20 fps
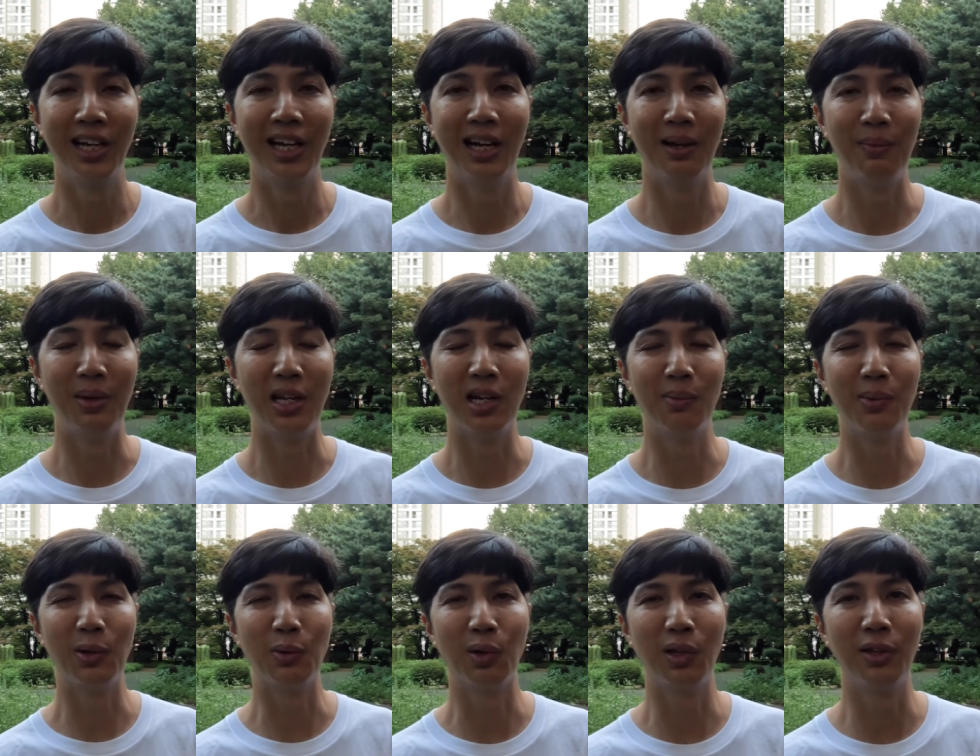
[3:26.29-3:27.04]
Um,
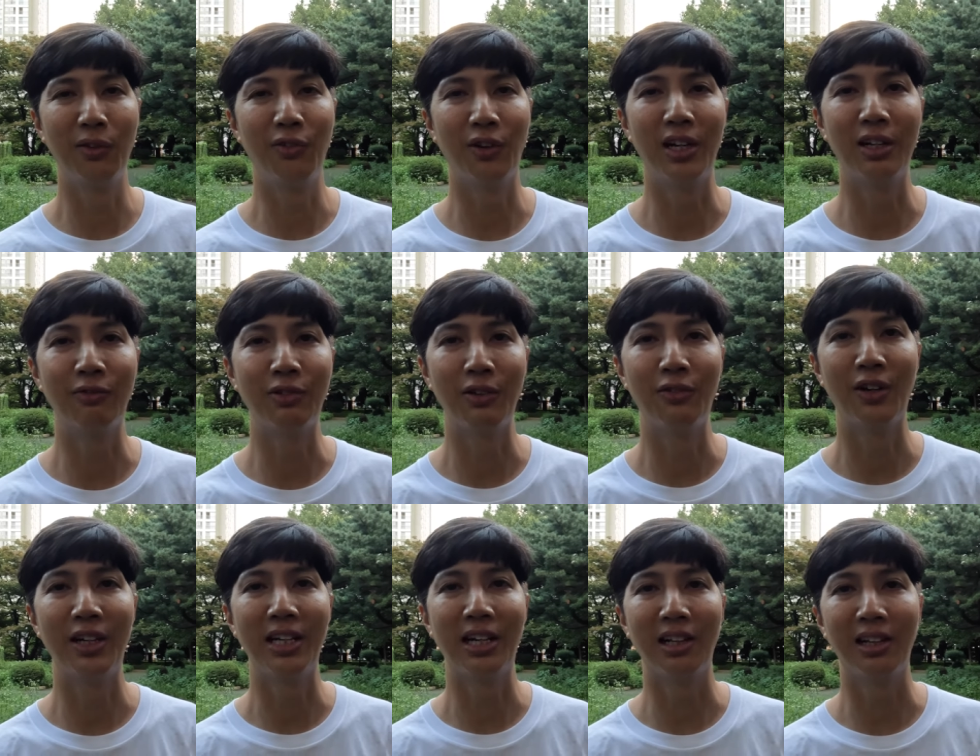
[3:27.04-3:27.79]
it'll be really fun if we
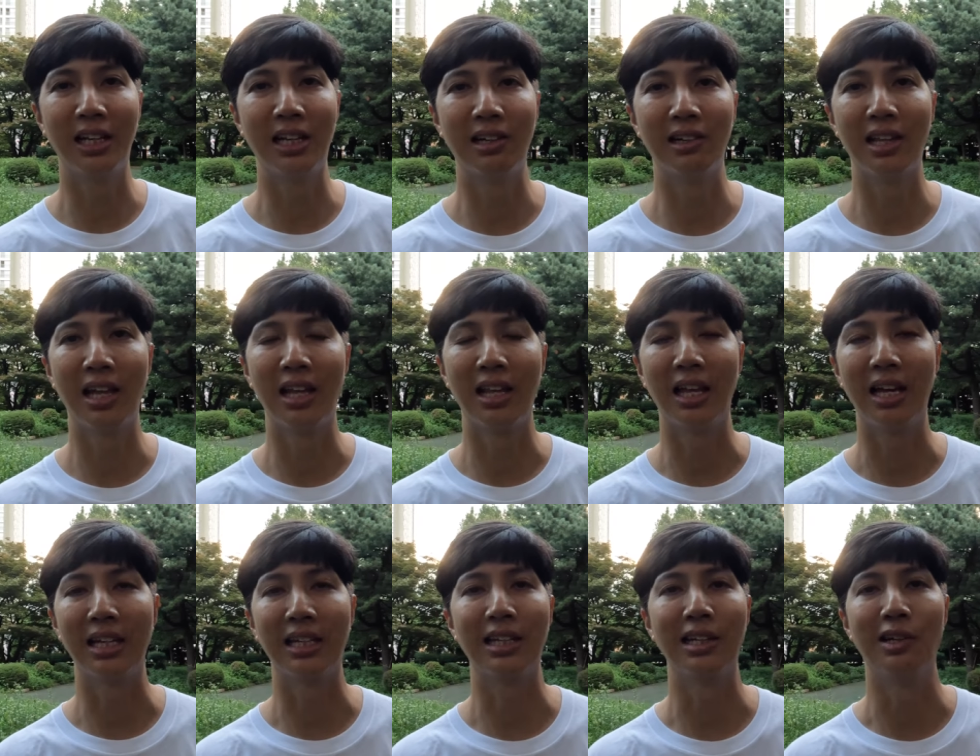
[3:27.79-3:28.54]
find out later that
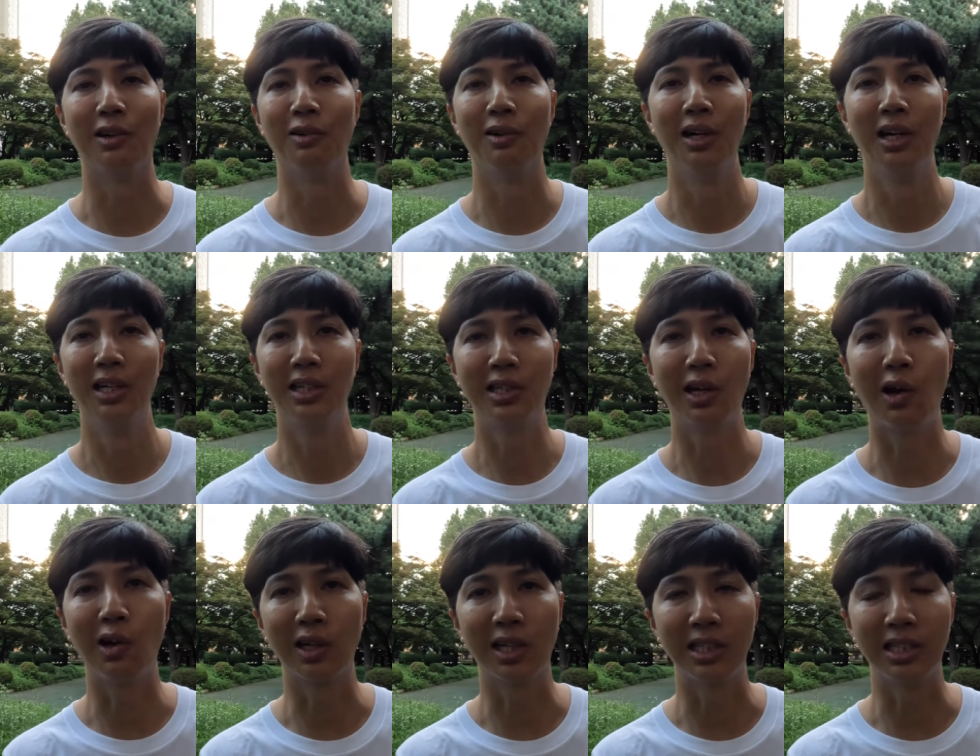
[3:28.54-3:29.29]
like you know
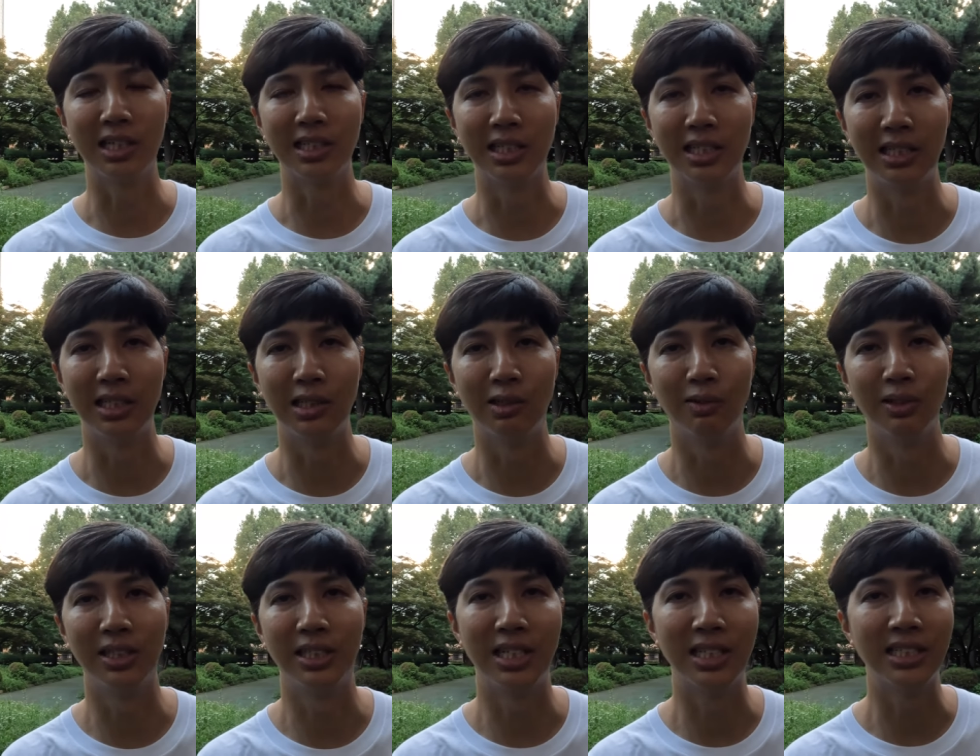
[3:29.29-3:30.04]
Target does a deal
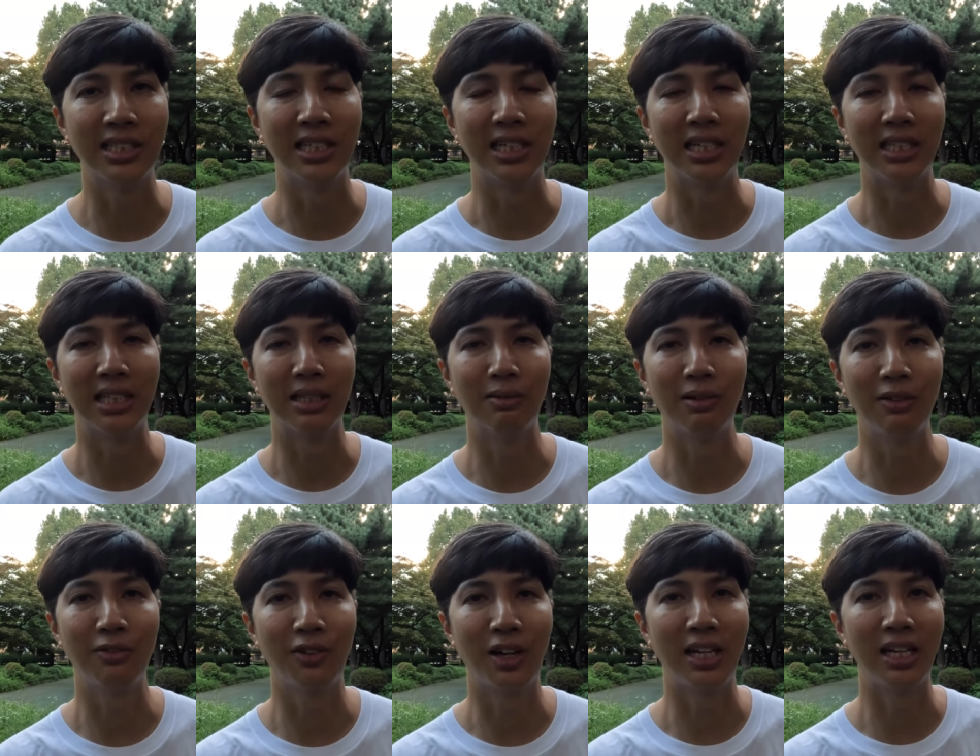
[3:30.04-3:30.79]
with Disney, and then
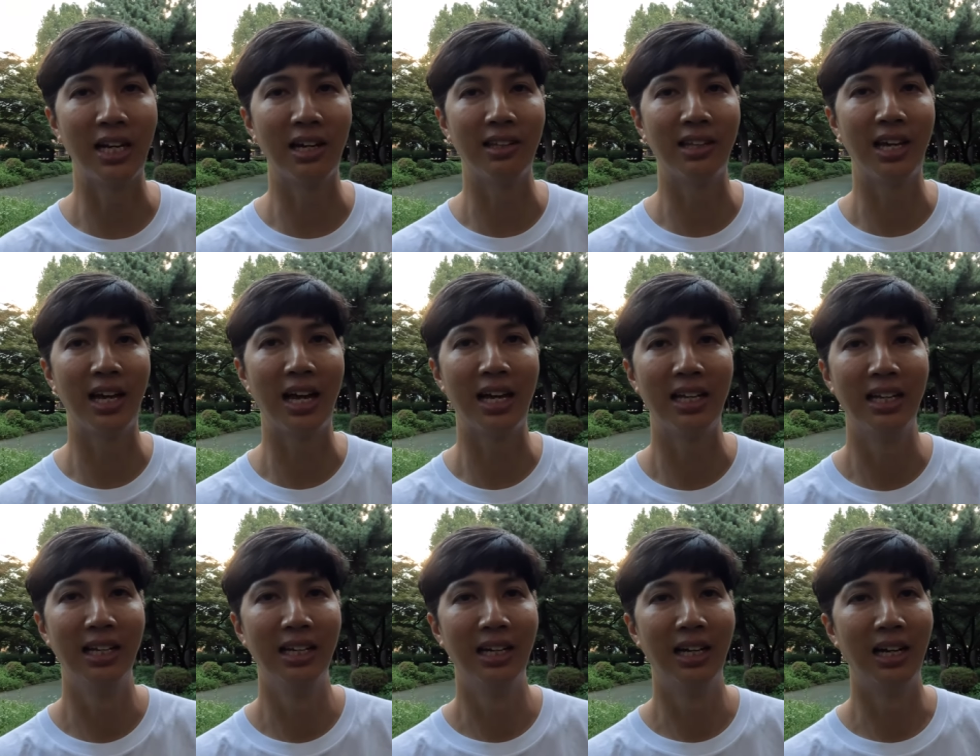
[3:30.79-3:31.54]
we find out
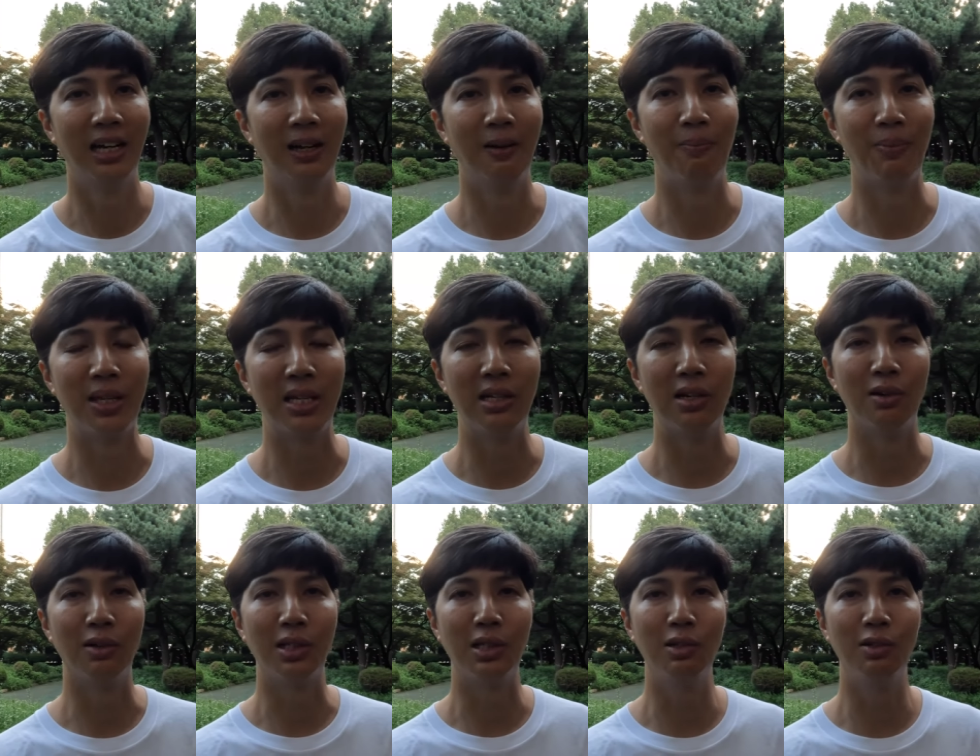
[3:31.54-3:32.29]
that um, you
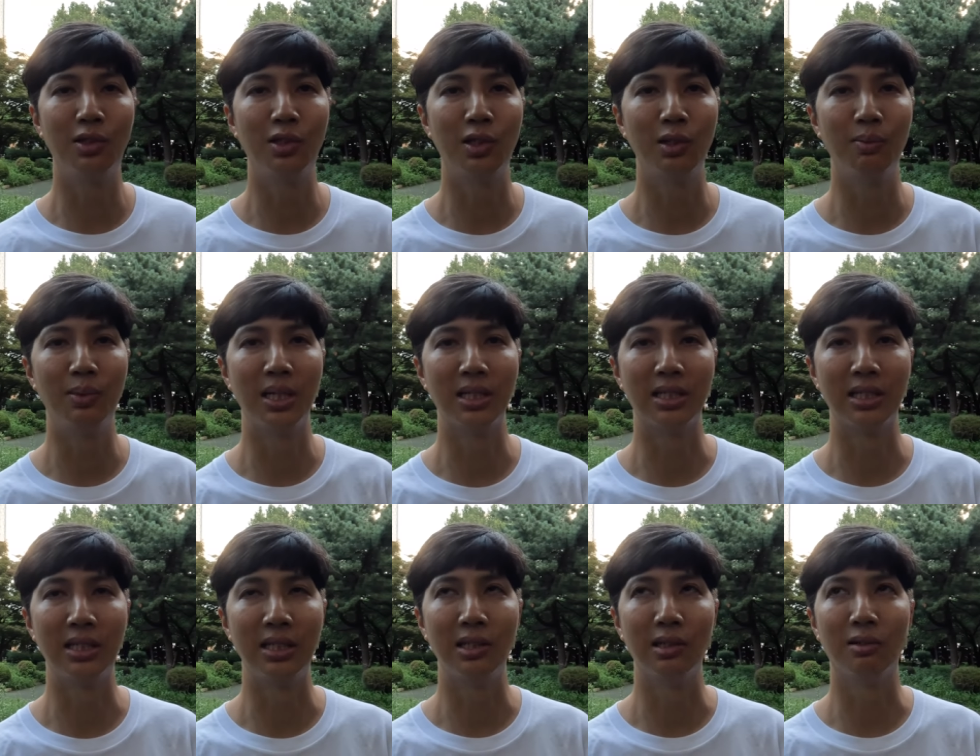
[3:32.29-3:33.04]
know YouTube
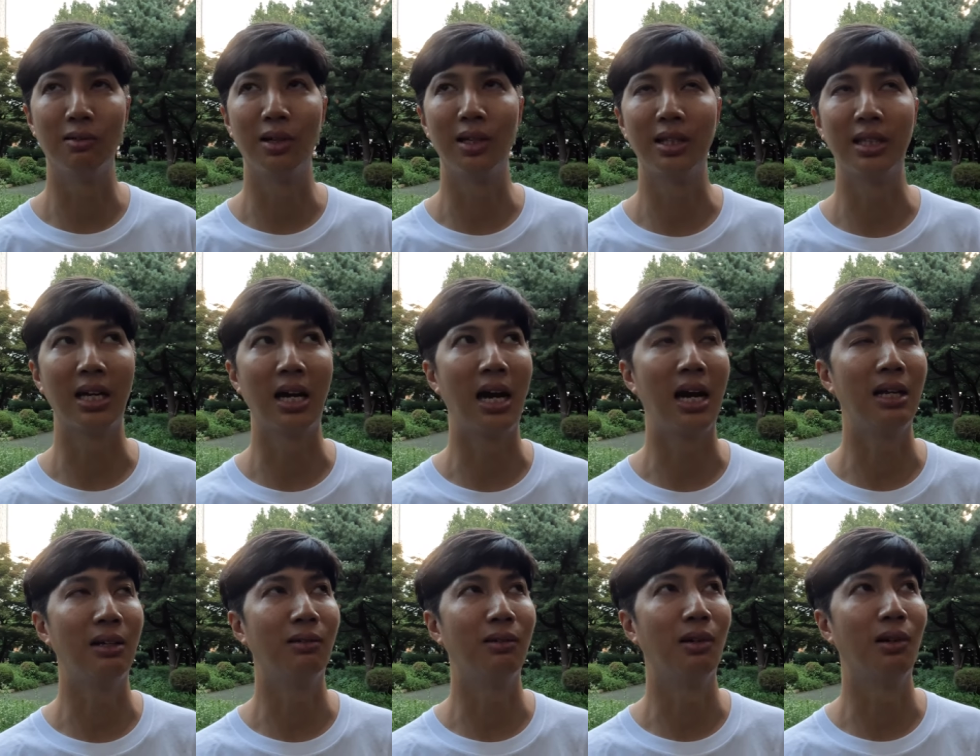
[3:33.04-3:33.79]
does a deal with
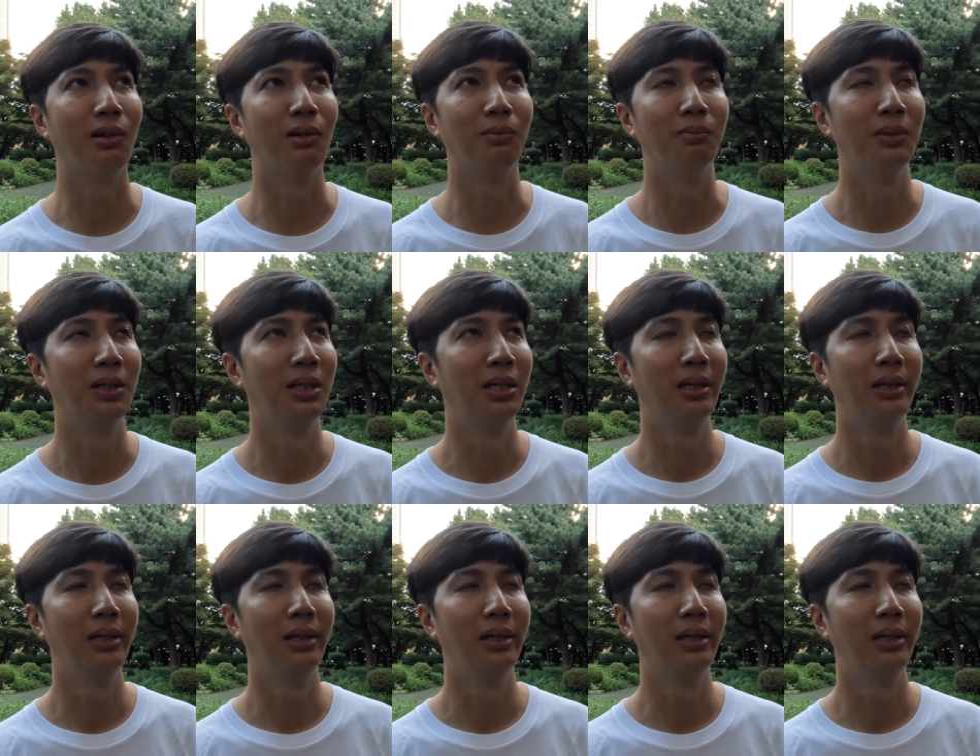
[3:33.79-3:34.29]
I don't know